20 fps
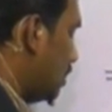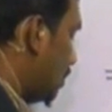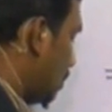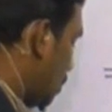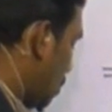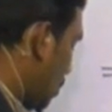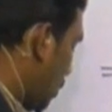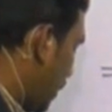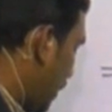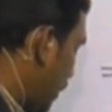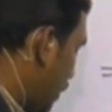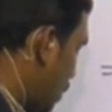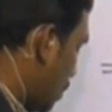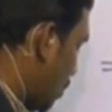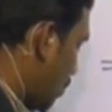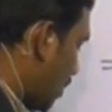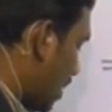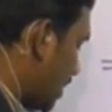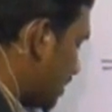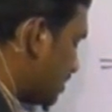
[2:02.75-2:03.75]
2 into
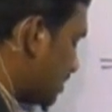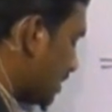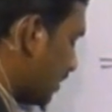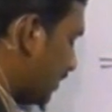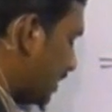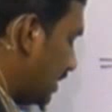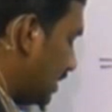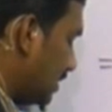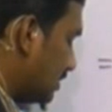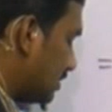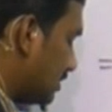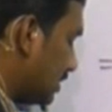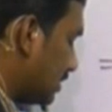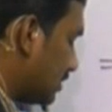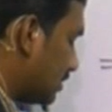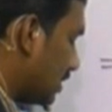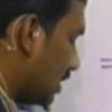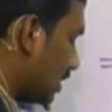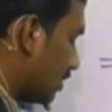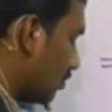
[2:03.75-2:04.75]

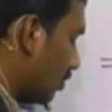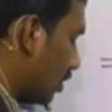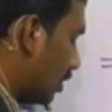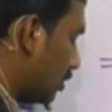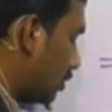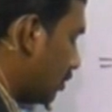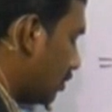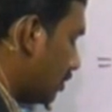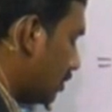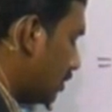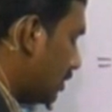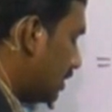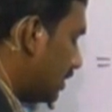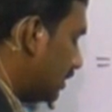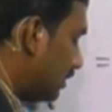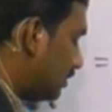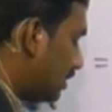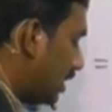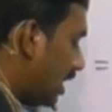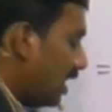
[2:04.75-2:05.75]
176 equal to
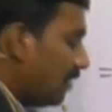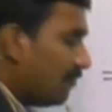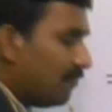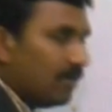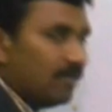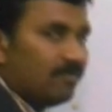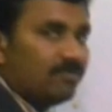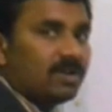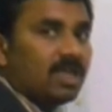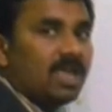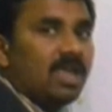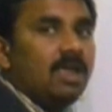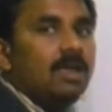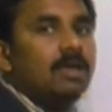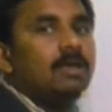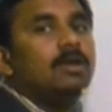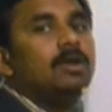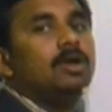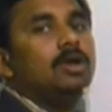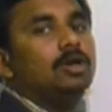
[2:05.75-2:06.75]

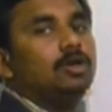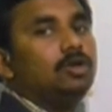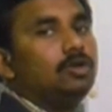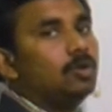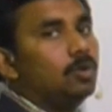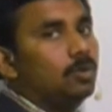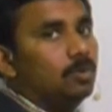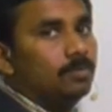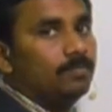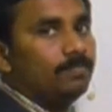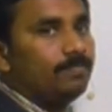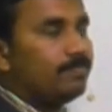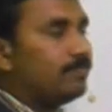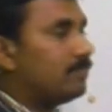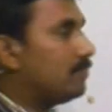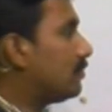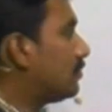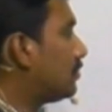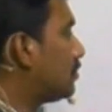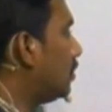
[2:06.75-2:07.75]
352.
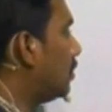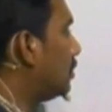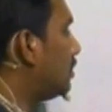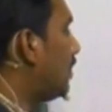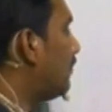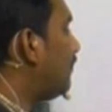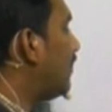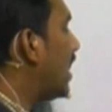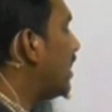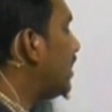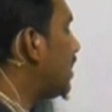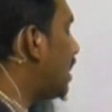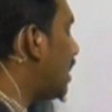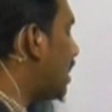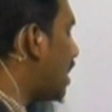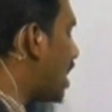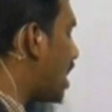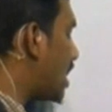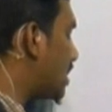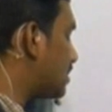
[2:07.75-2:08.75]
So the final
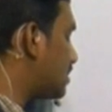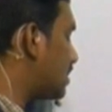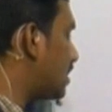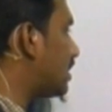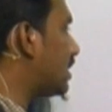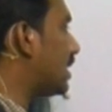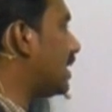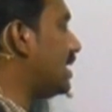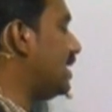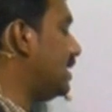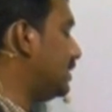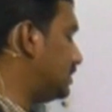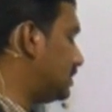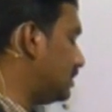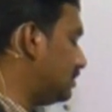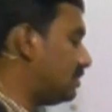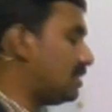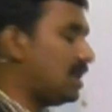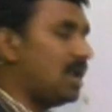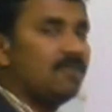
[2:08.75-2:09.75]
answer is
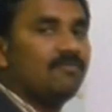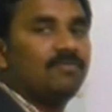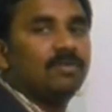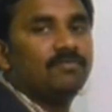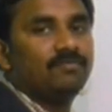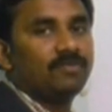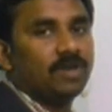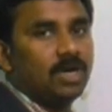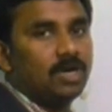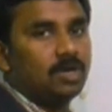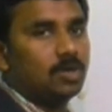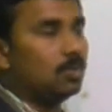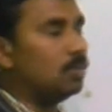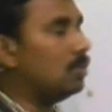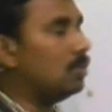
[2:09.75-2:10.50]
352.